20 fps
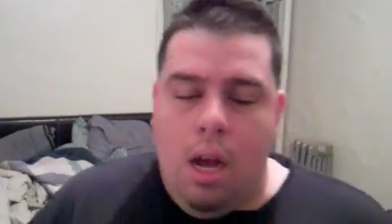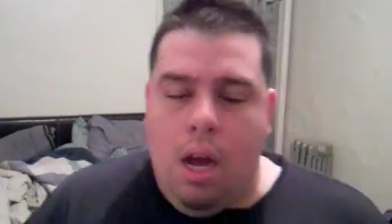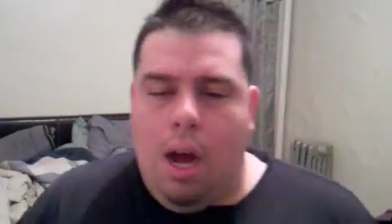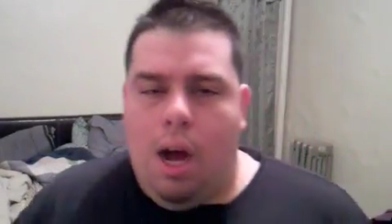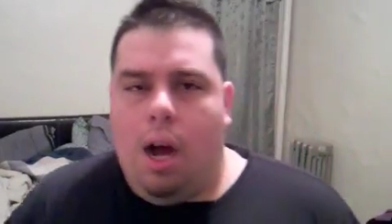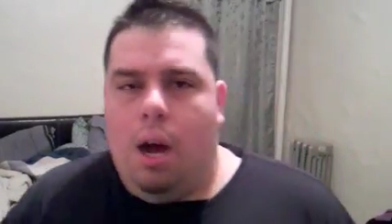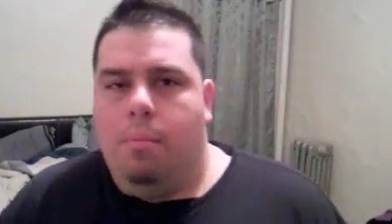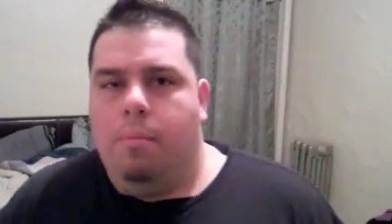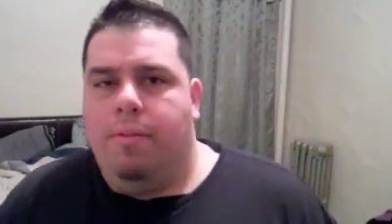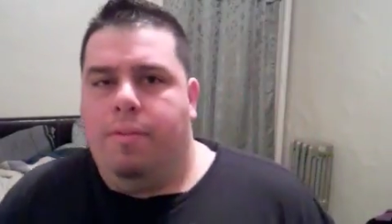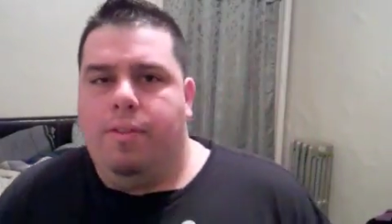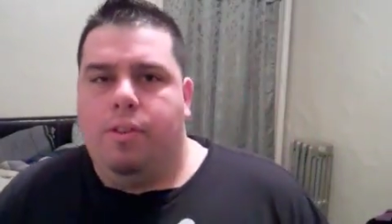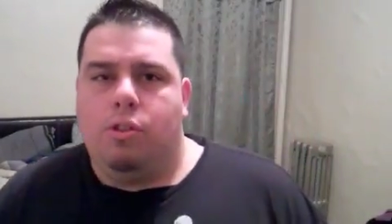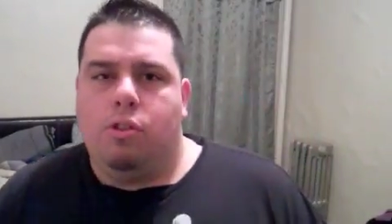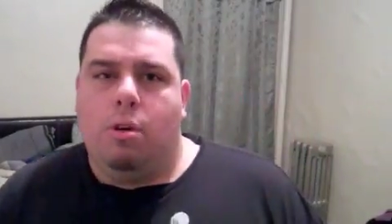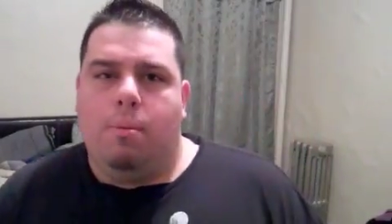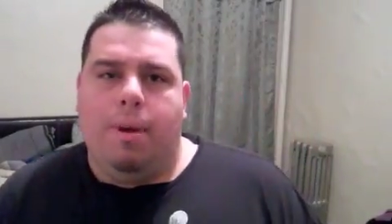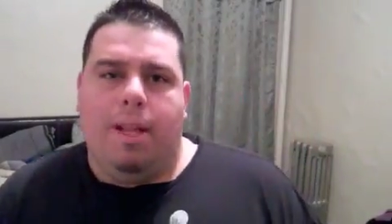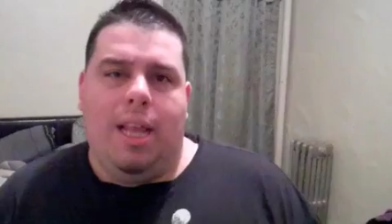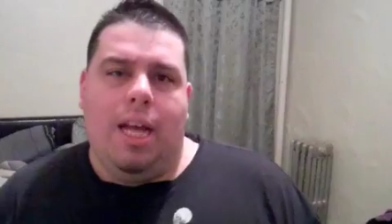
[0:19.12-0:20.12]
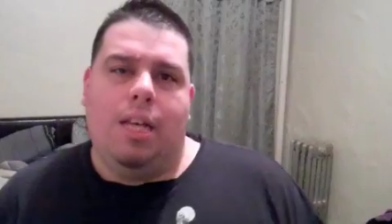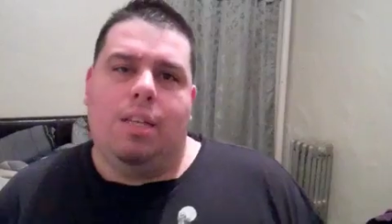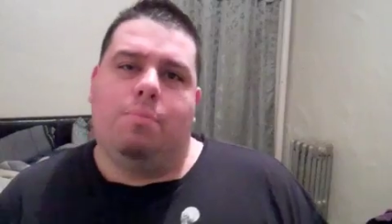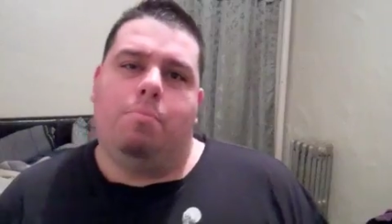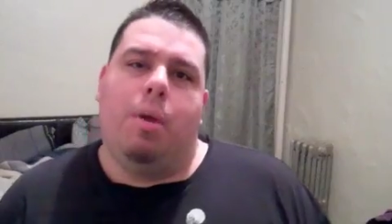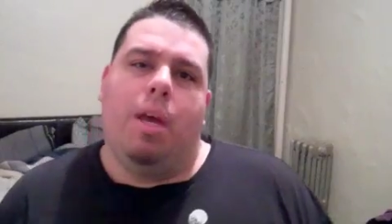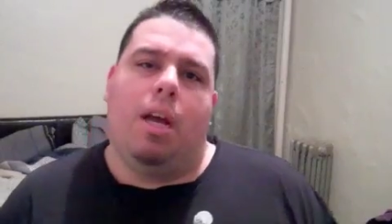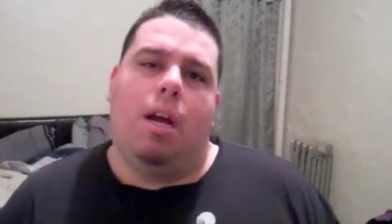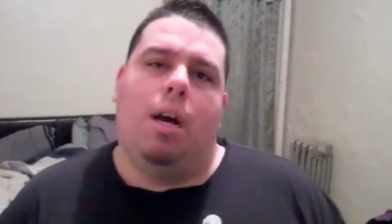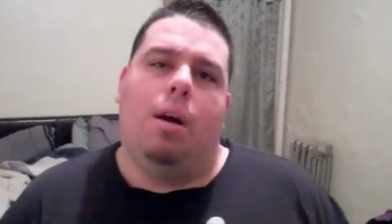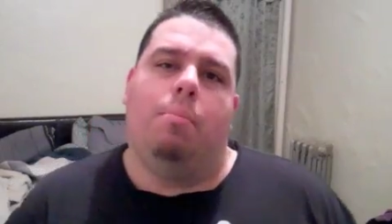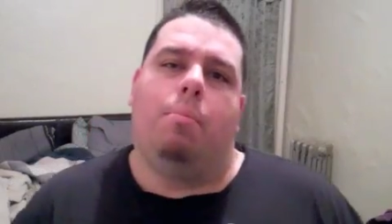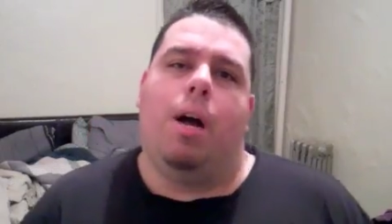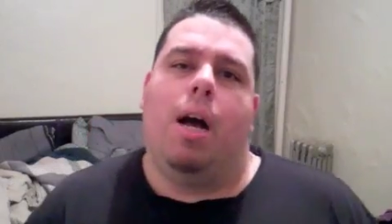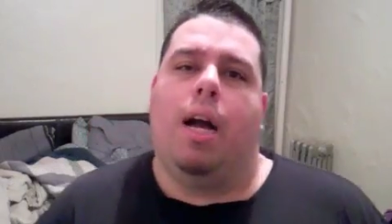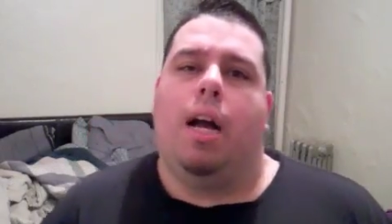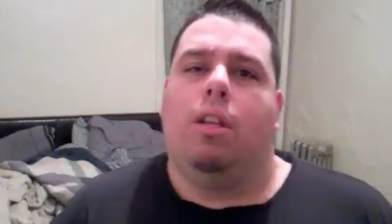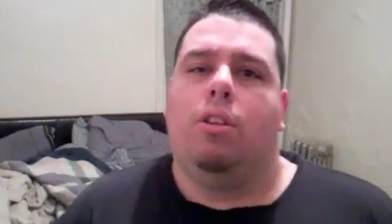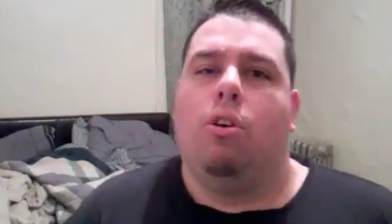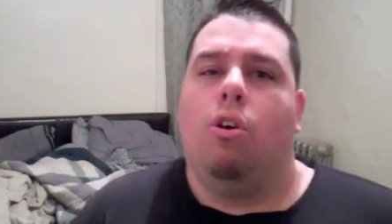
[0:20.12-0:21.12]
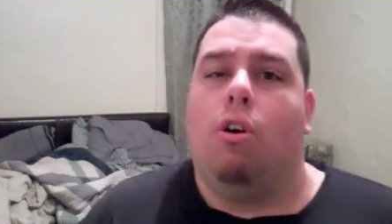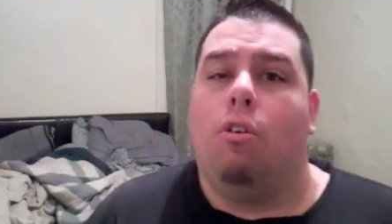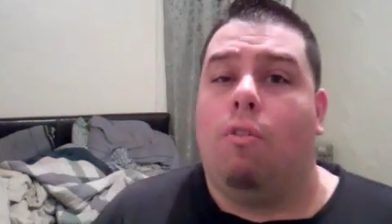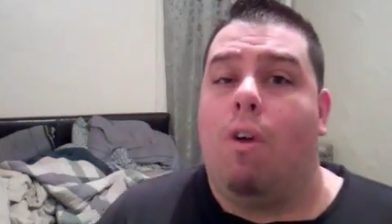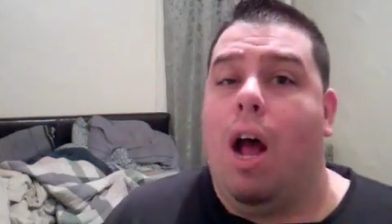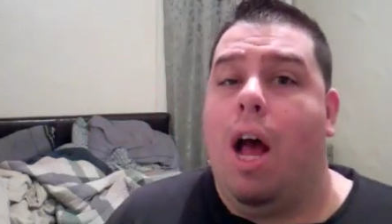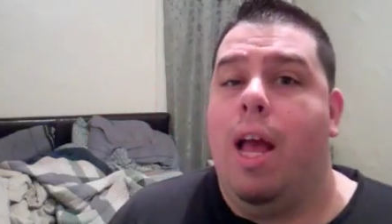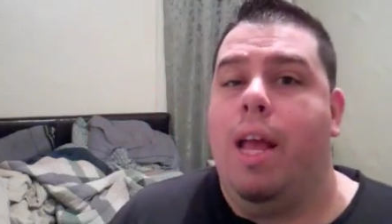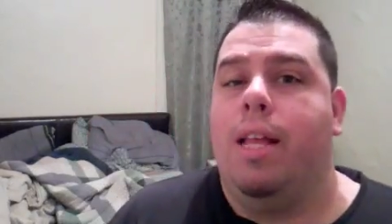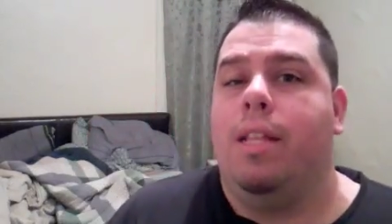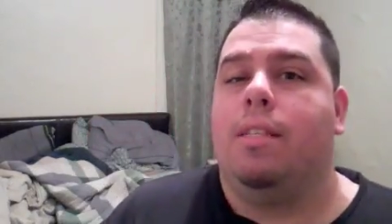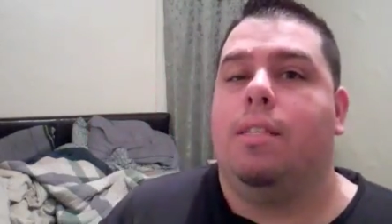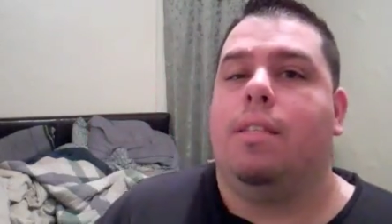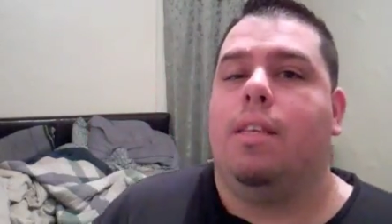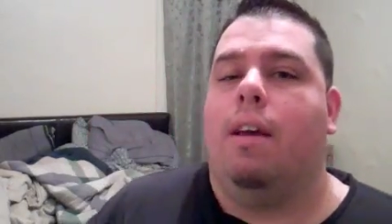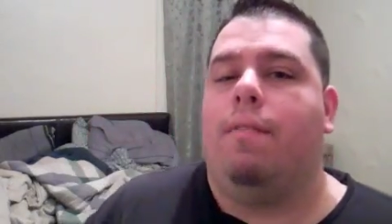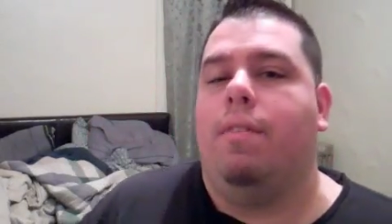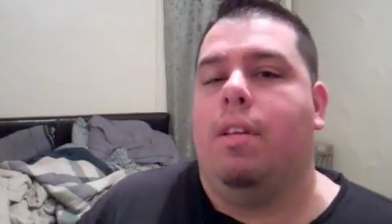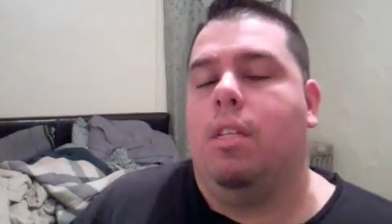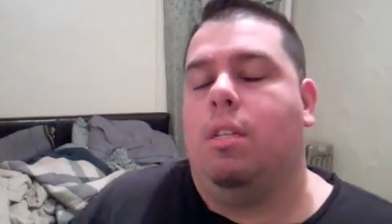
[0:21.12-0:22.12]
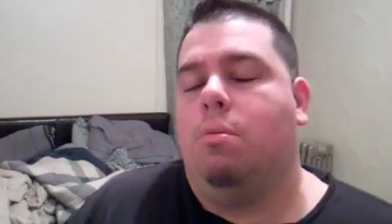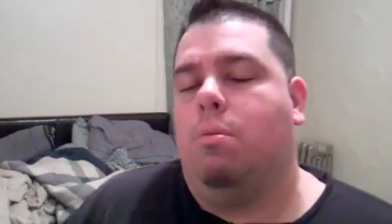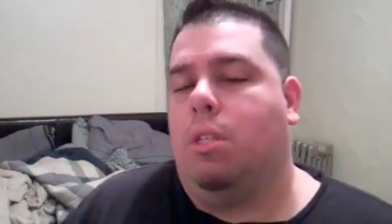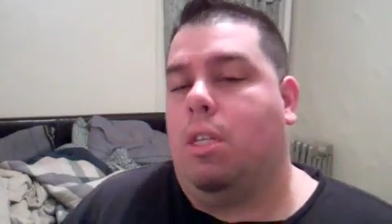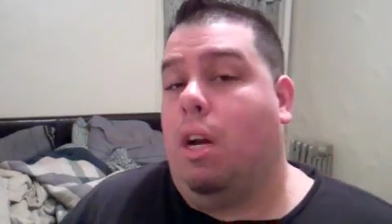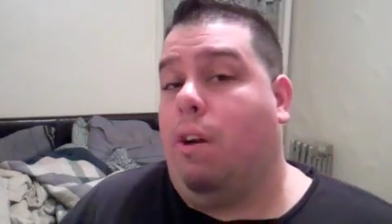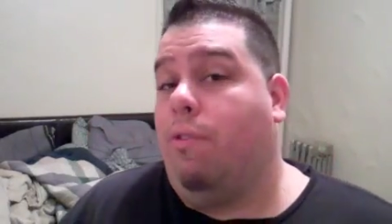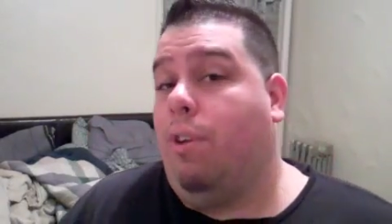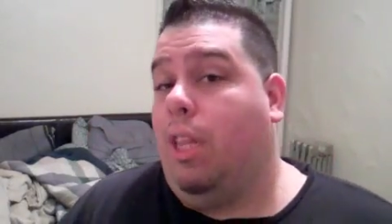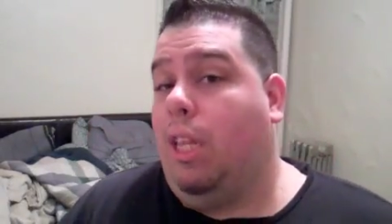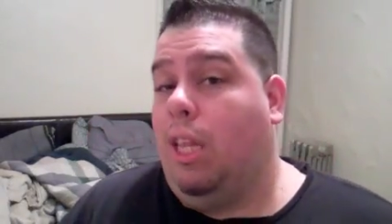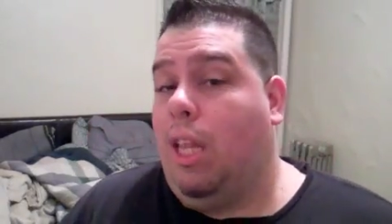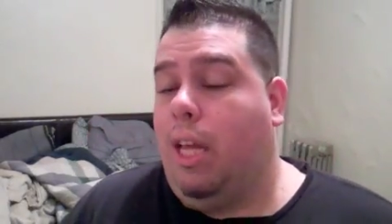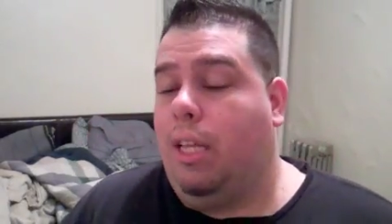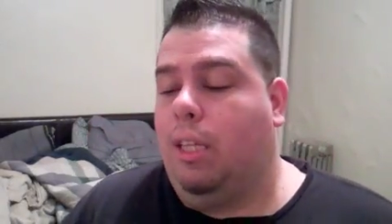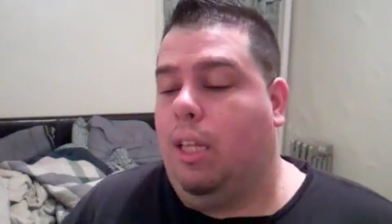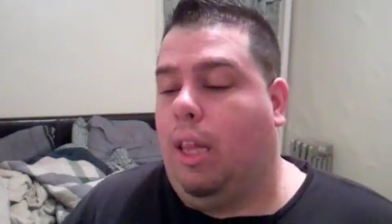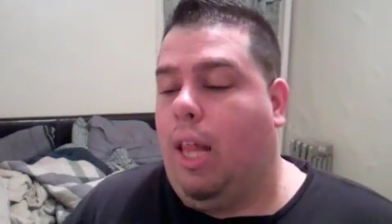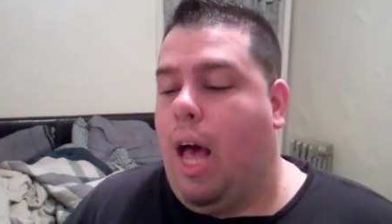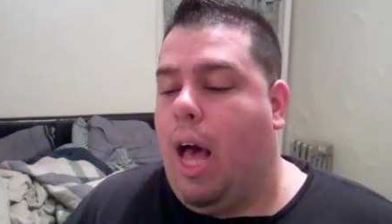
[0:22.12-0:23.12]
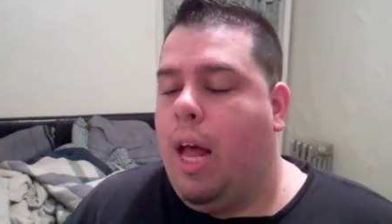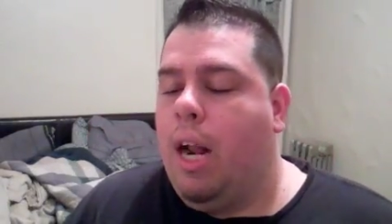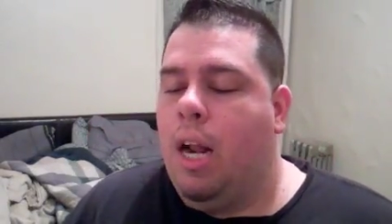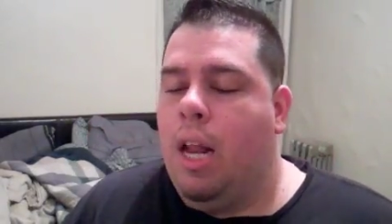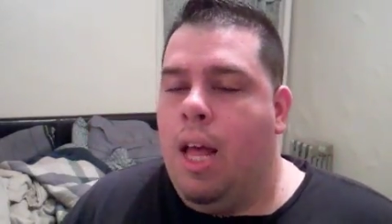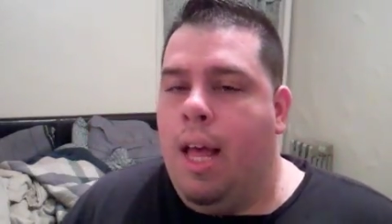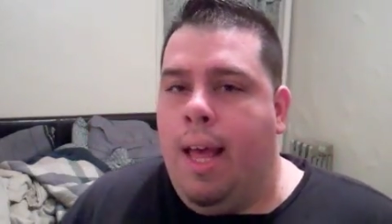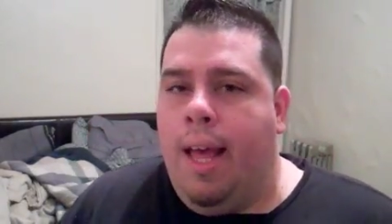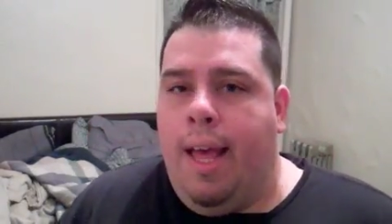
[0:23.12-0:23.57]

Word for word: Um, if you saw my last pickup, I got the Orion 7s, which I really liked a lot.